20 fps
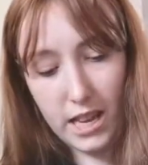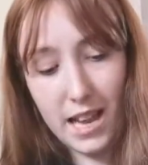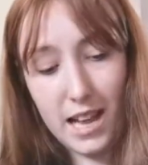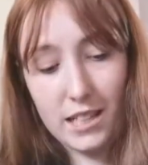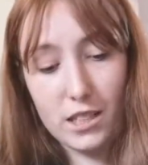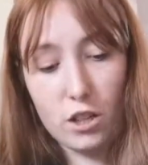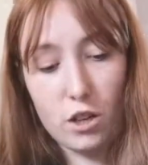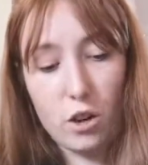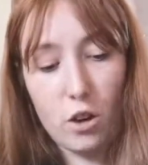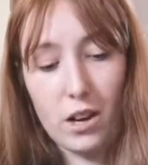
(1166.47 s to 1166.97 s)
He
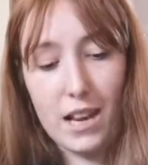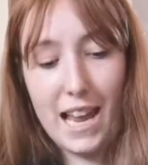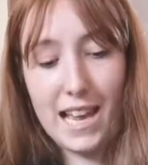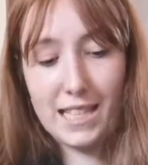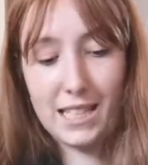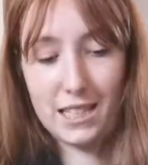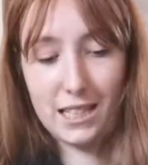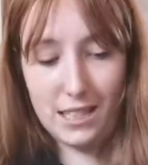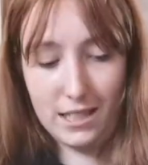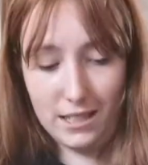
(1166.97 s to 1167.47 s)
had a lot
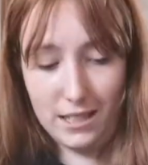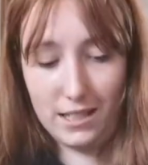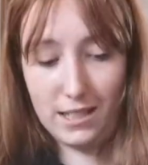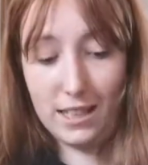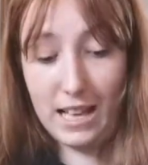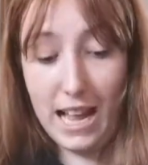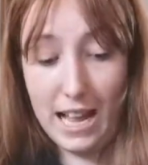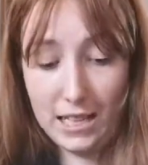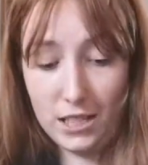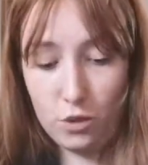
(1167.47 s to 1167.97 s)
less than
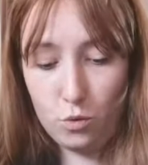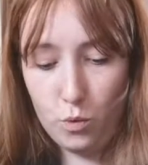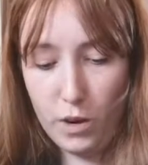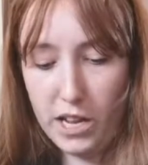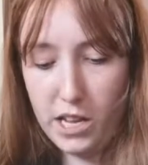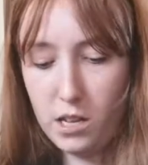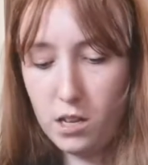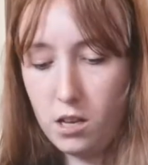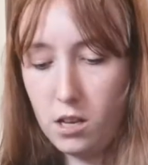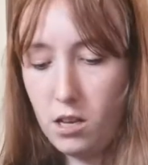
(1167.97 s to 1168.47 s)
last
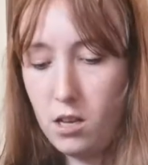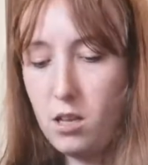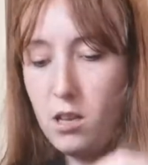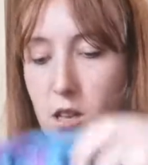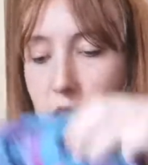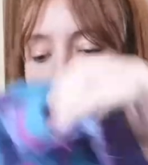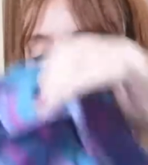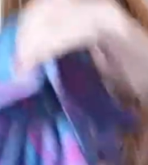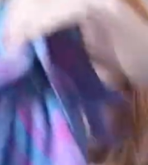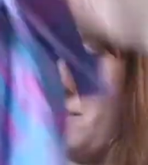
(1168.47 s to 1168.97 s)
week.
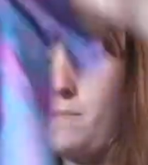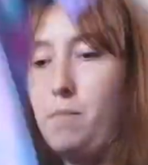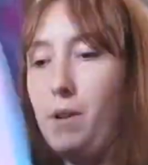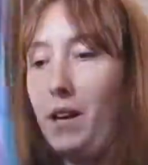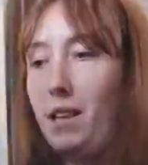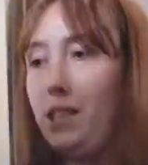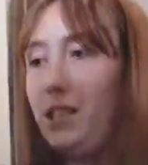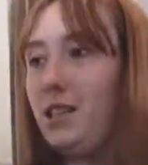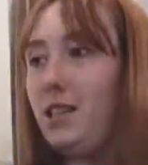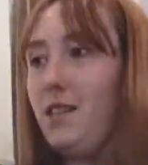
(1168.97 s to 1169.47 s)

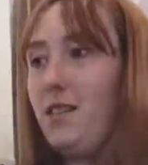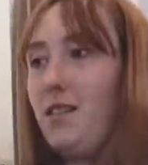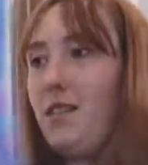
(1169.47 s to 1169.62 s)
But